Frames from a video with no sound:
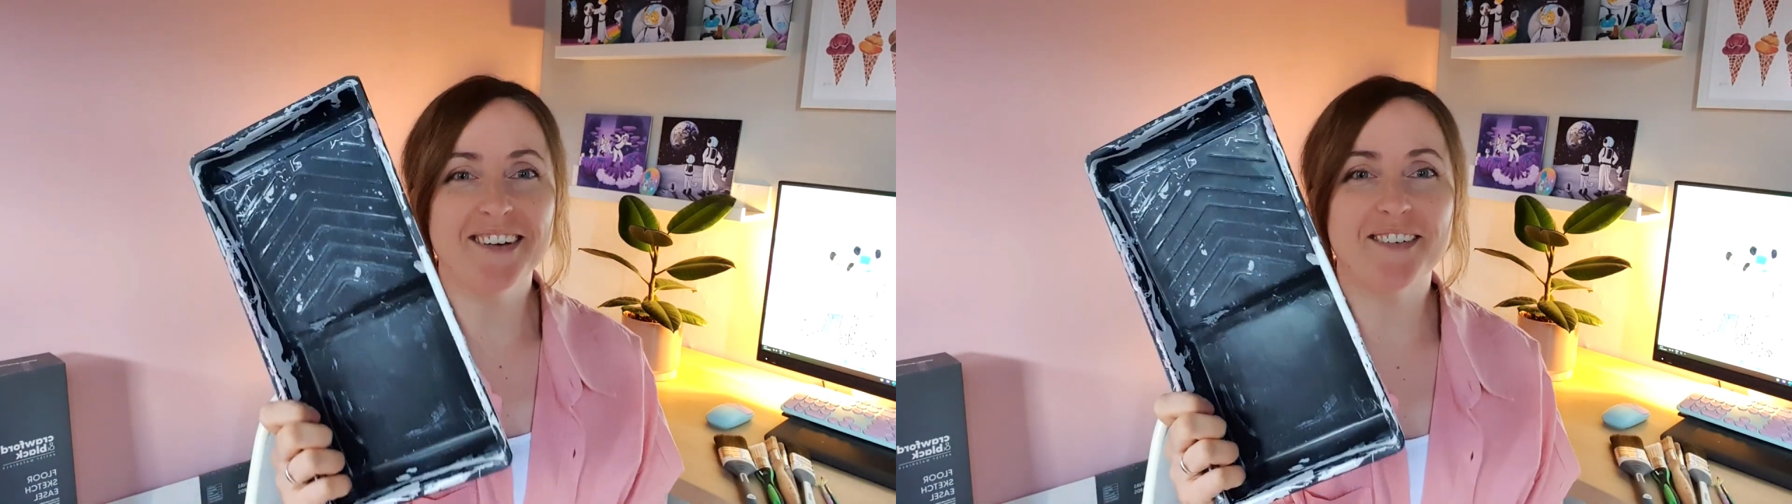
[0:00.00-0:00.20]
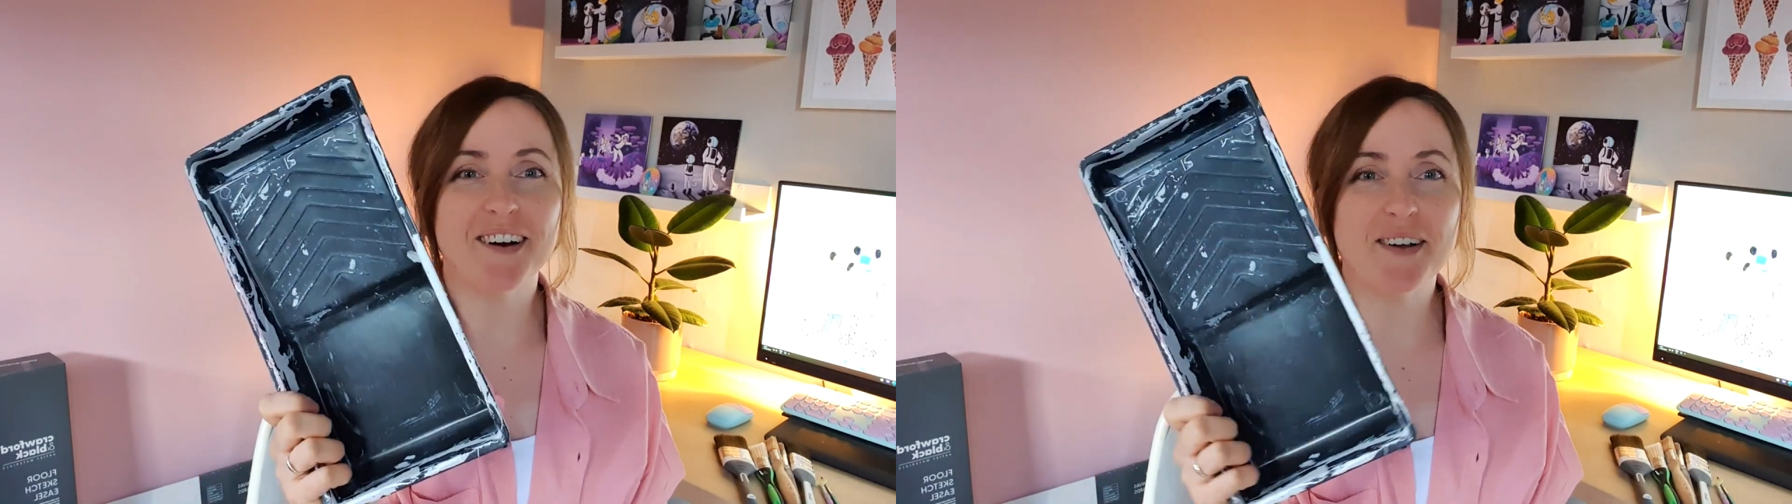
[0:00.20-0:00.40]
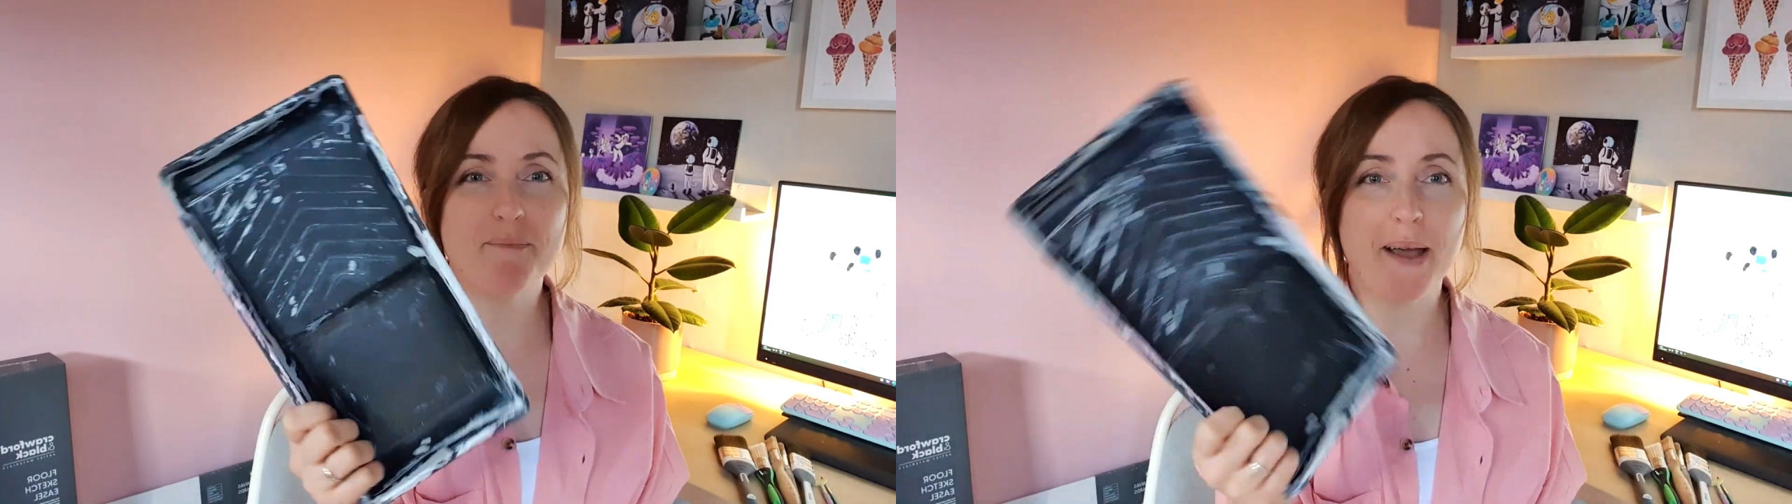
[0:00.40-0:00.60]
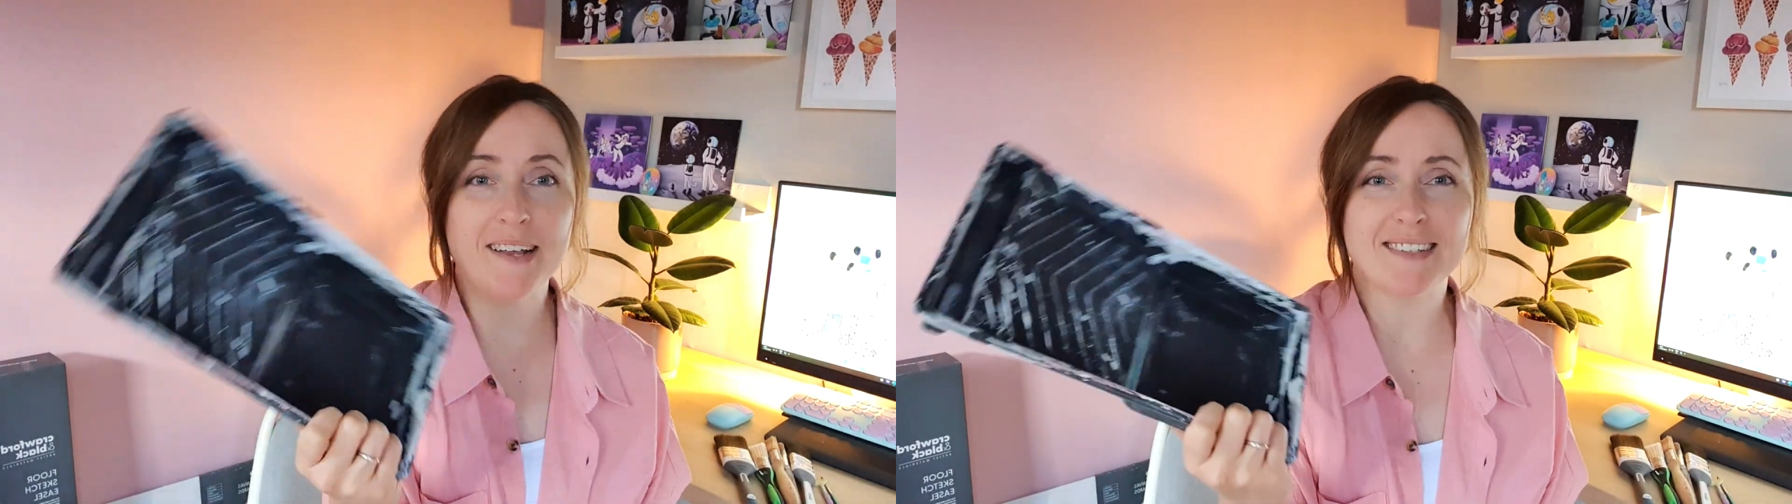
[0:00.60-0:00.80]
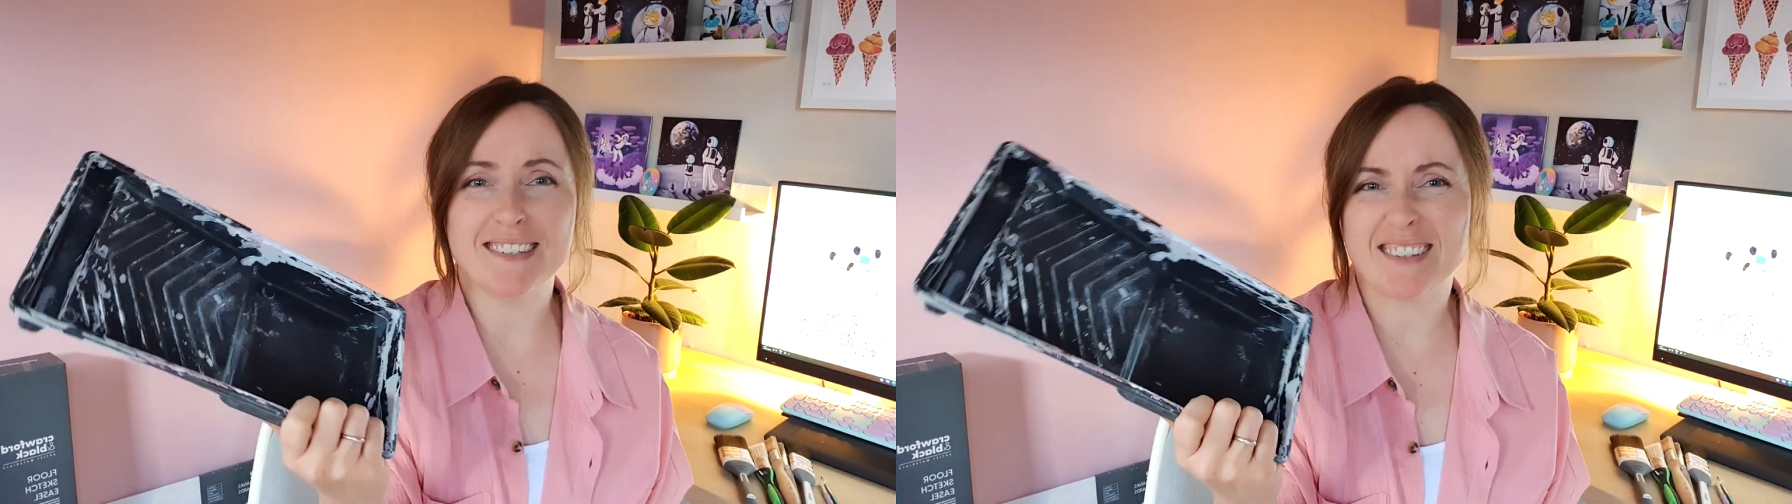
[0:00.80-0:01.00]
What I
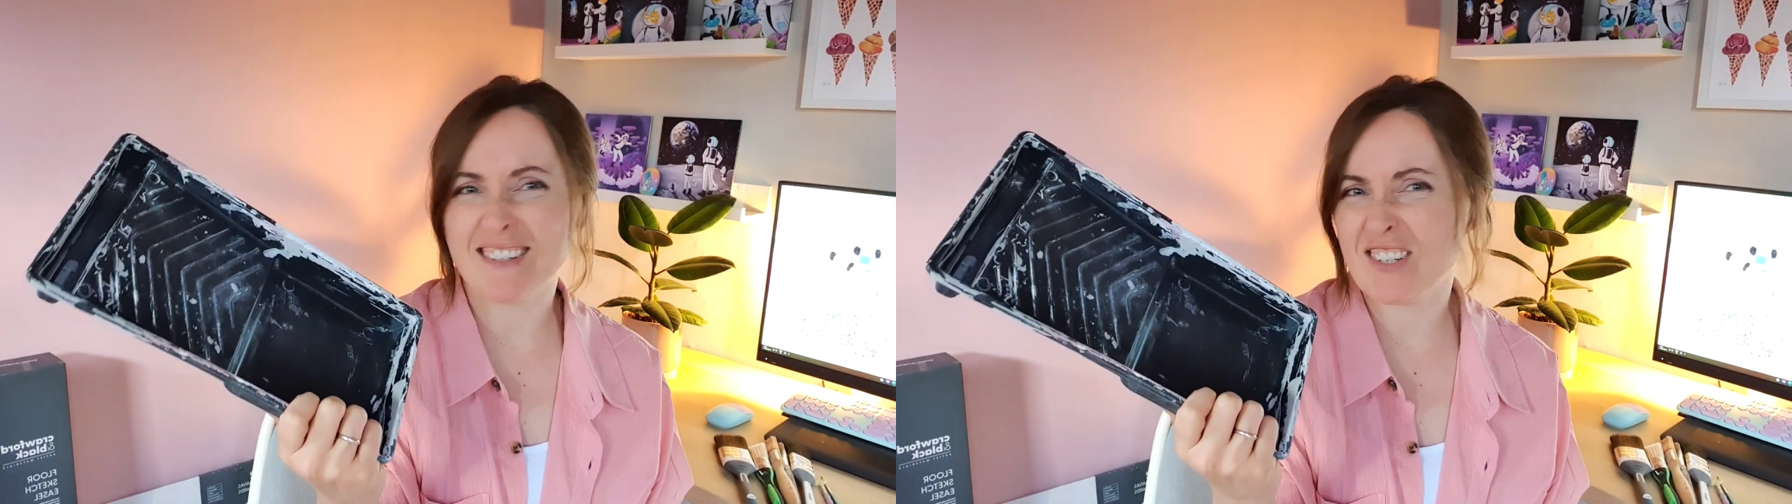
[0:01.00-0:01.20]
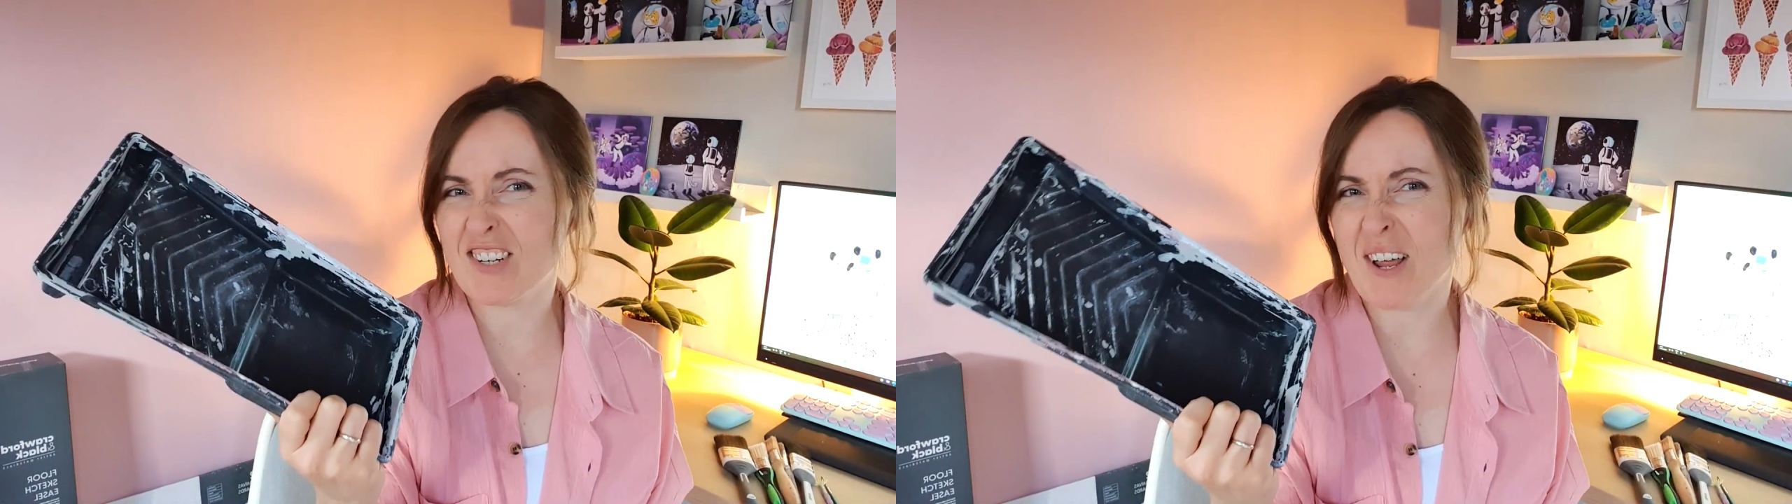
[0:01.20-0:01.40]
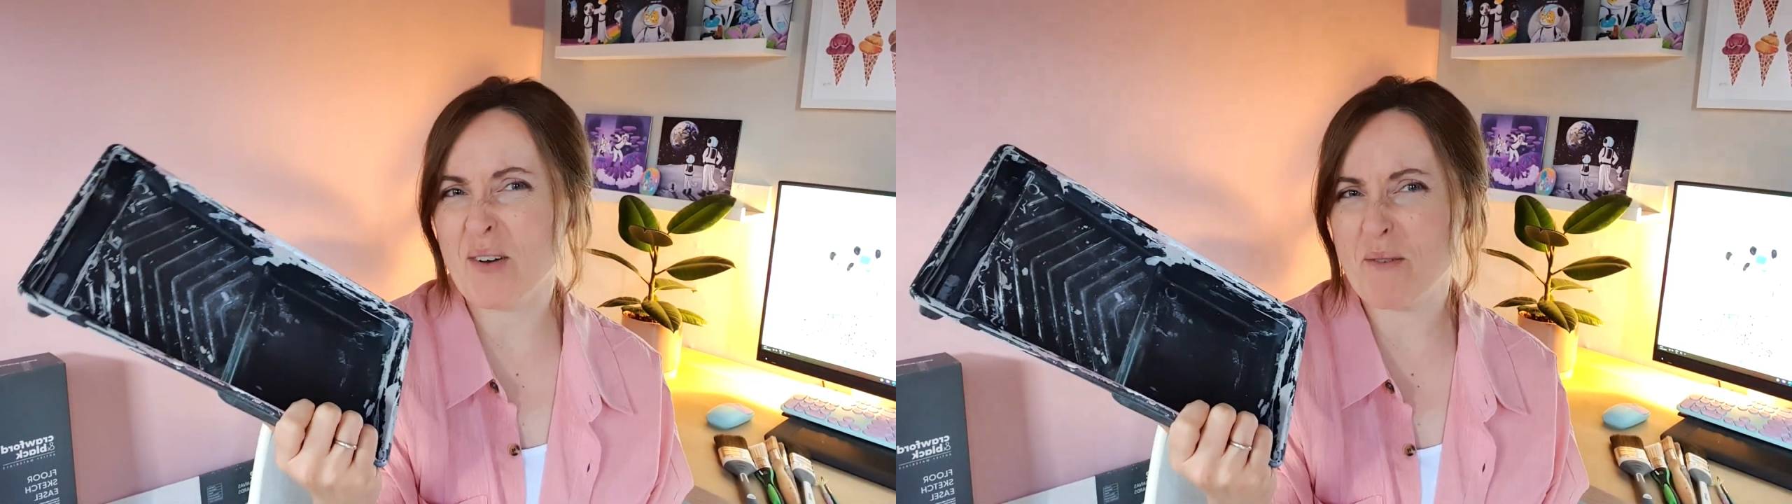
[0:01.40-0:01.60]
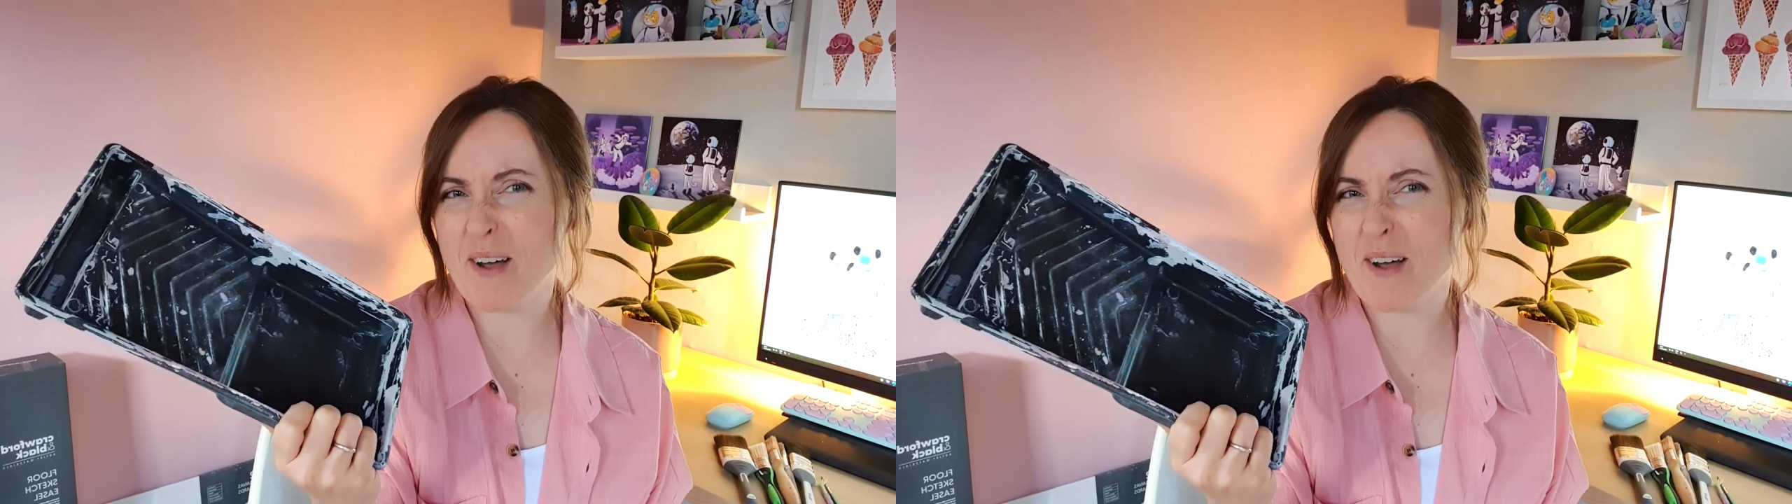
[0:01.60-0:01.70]
painted the shed